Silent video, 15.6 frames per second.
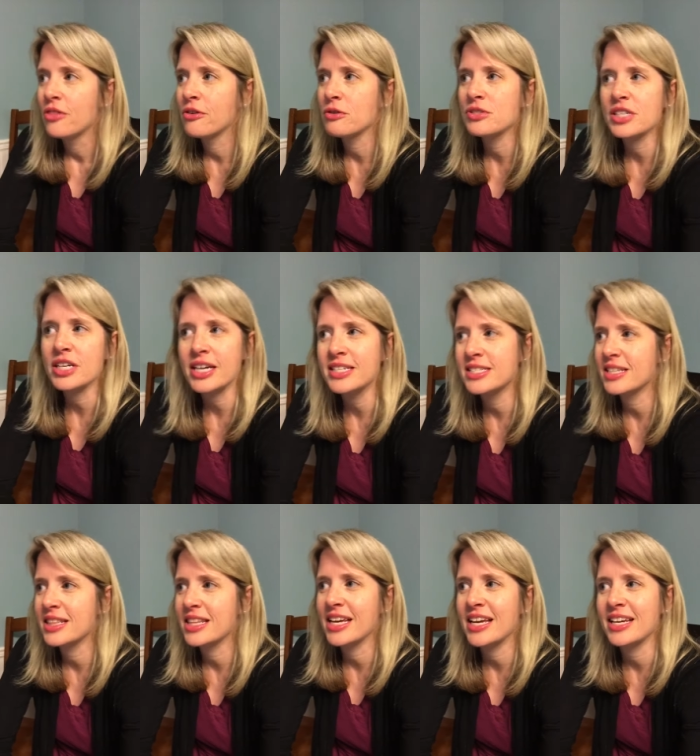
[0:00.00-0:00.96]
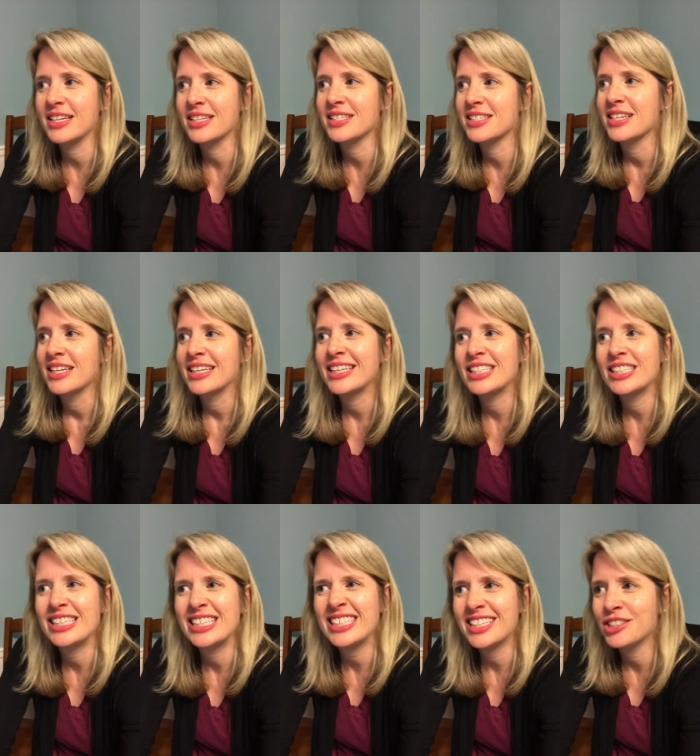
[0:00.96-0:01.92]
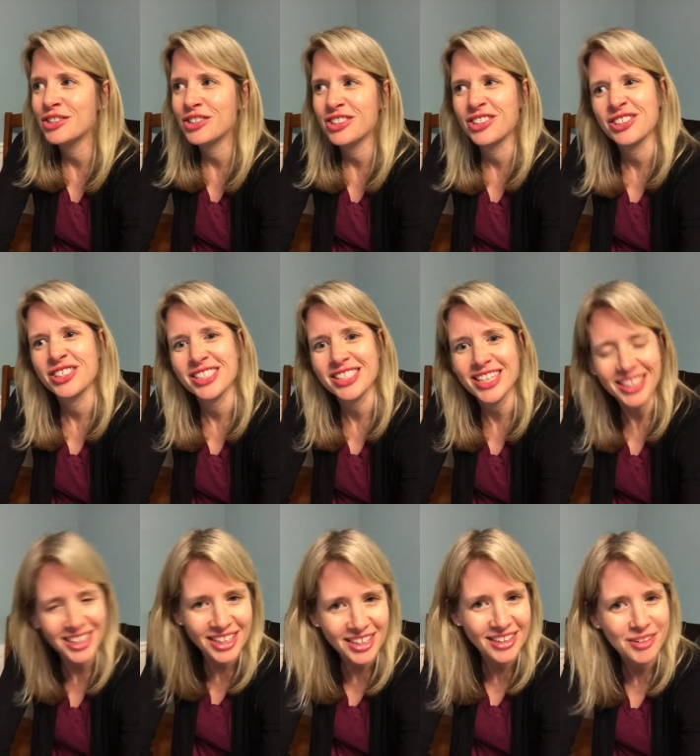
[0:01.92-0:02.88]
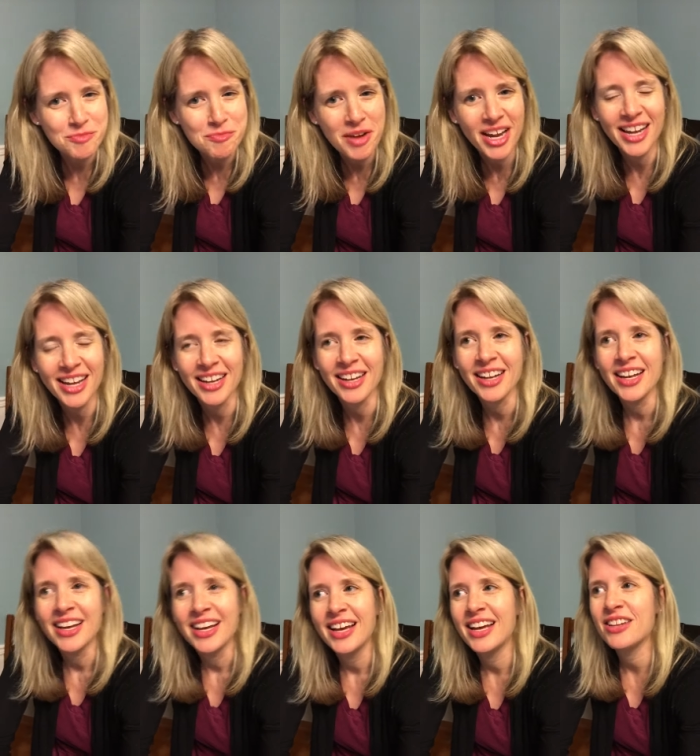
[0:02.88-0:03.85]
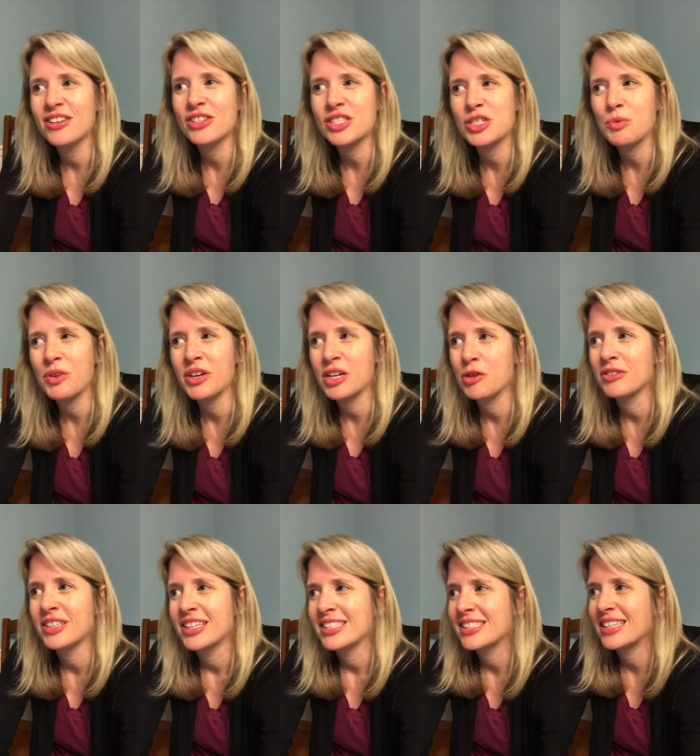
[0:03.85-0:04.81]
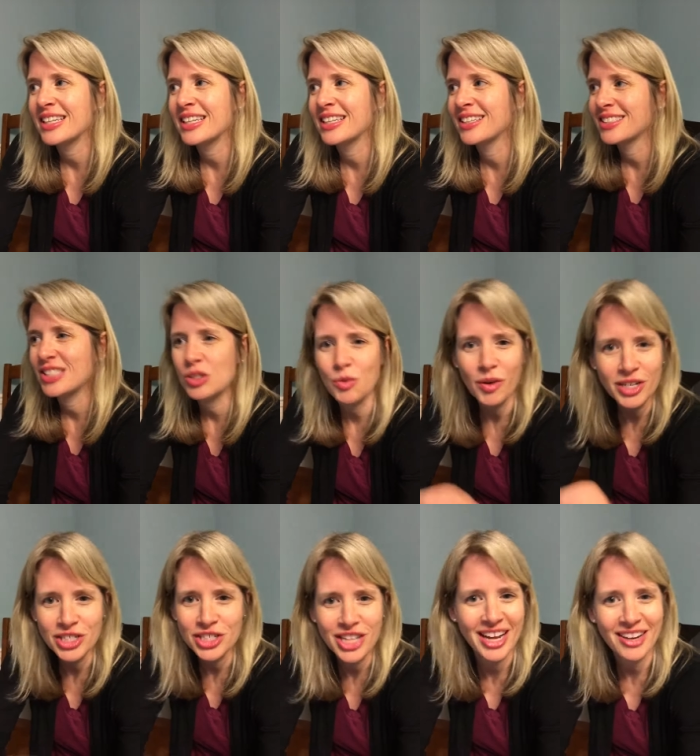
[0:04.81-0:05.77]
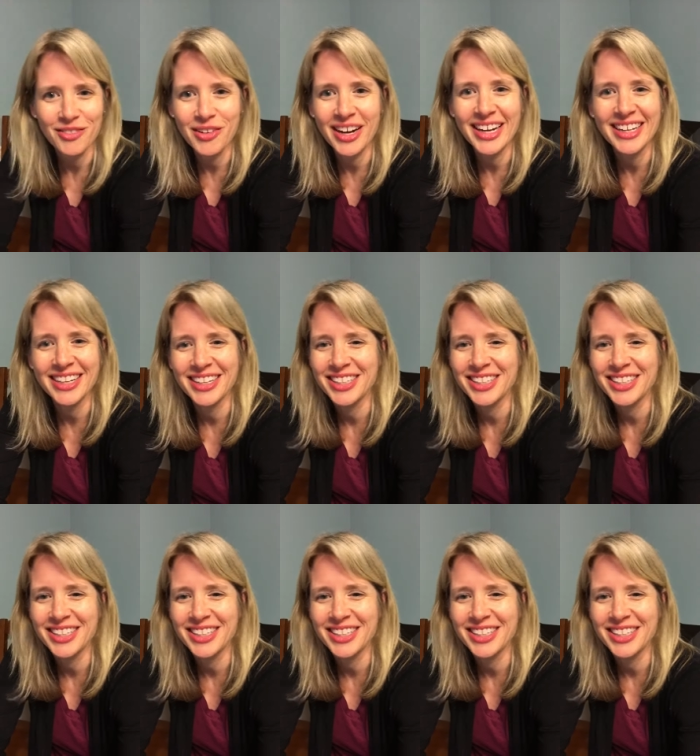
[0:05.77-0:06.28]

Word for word: those kinds of things can get under your skin man and you just want to say squash that right